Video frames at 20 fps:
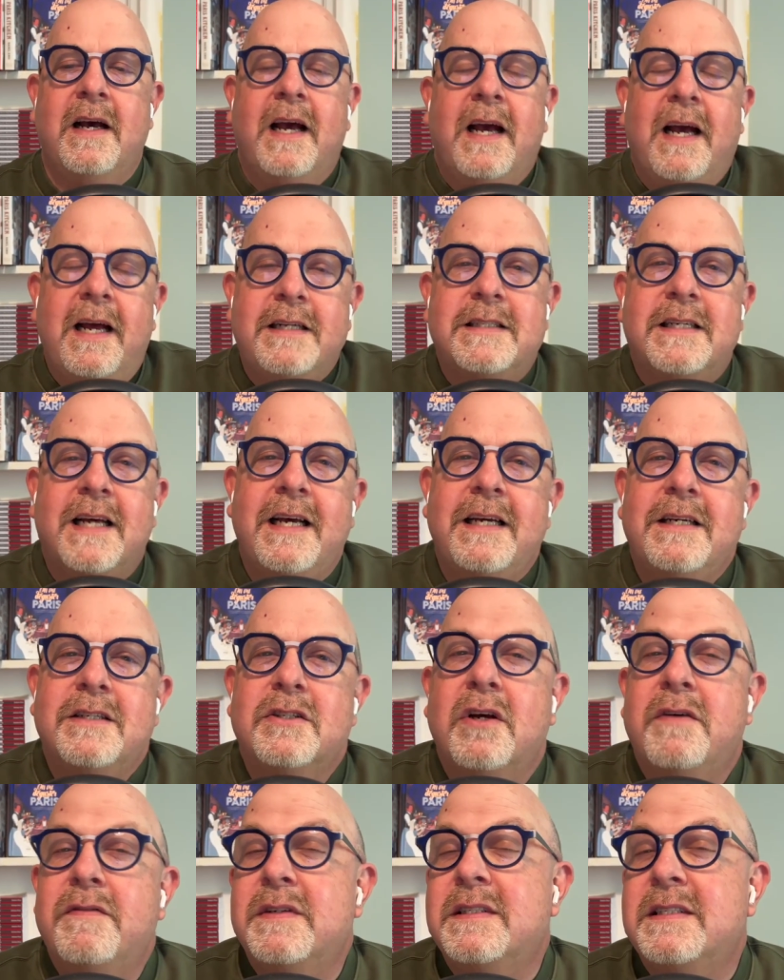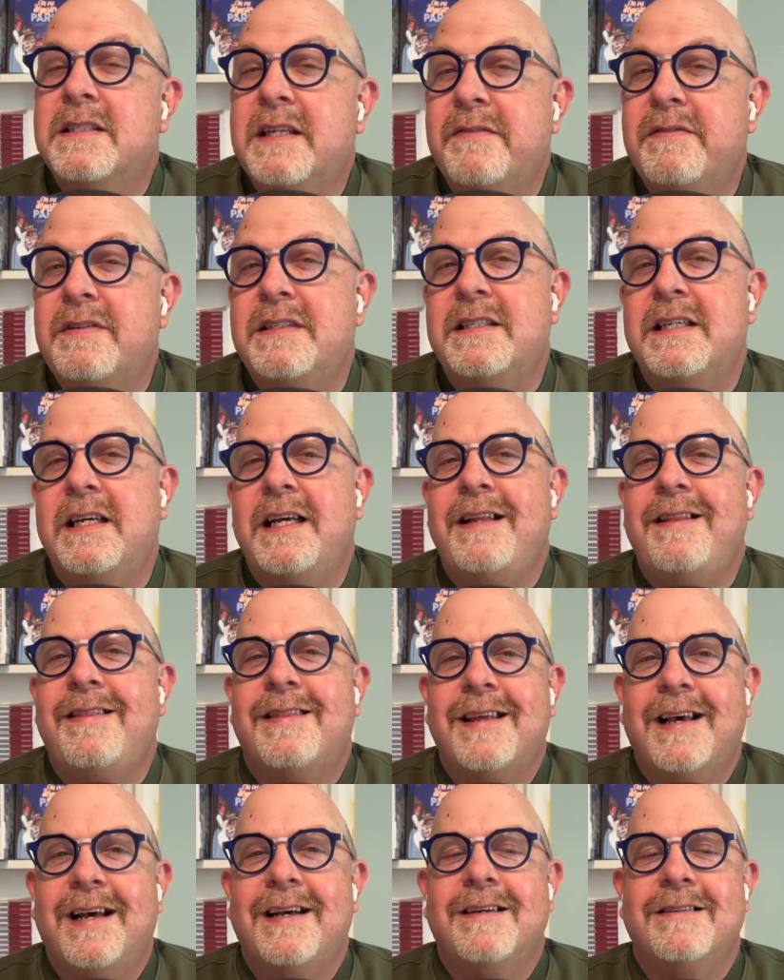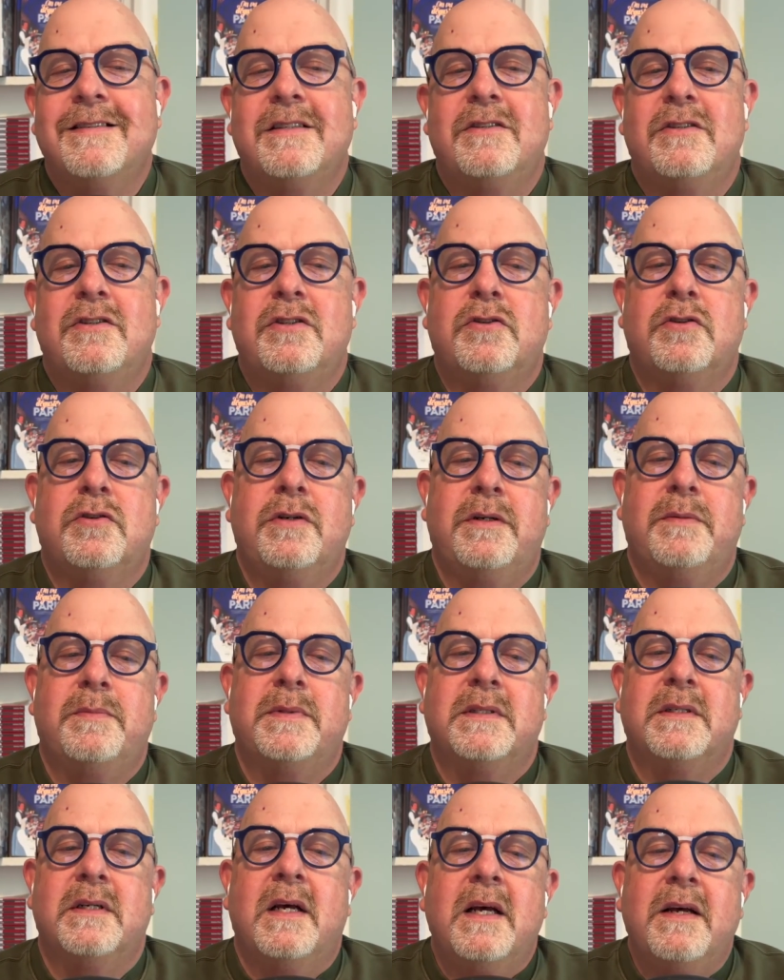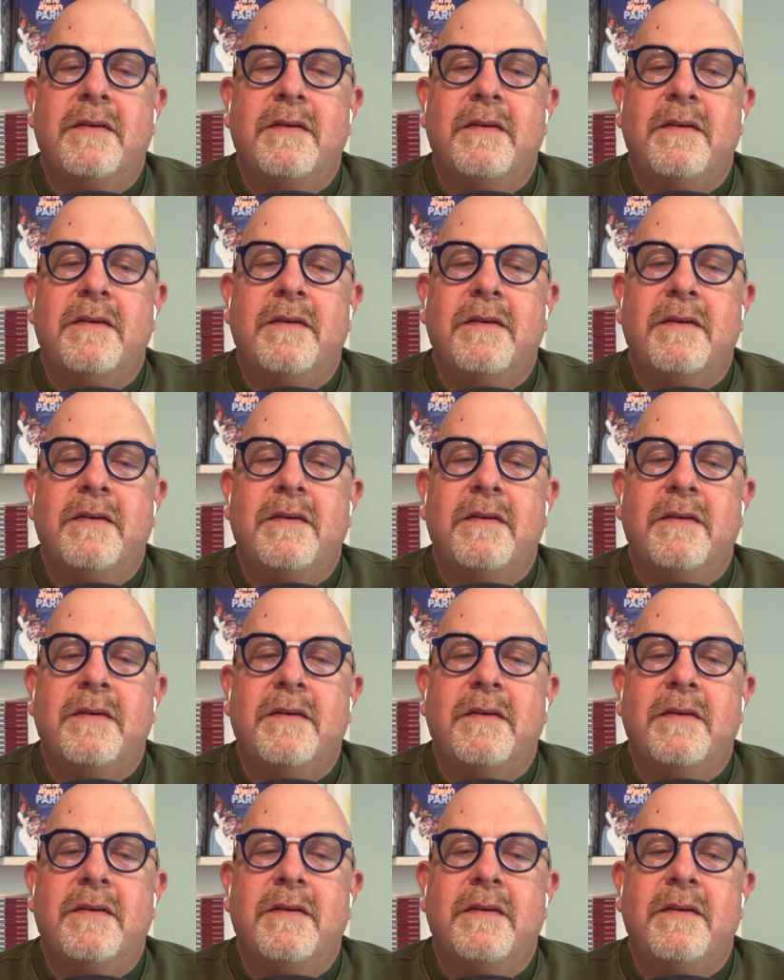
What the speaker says: It takes over 17,000 trips,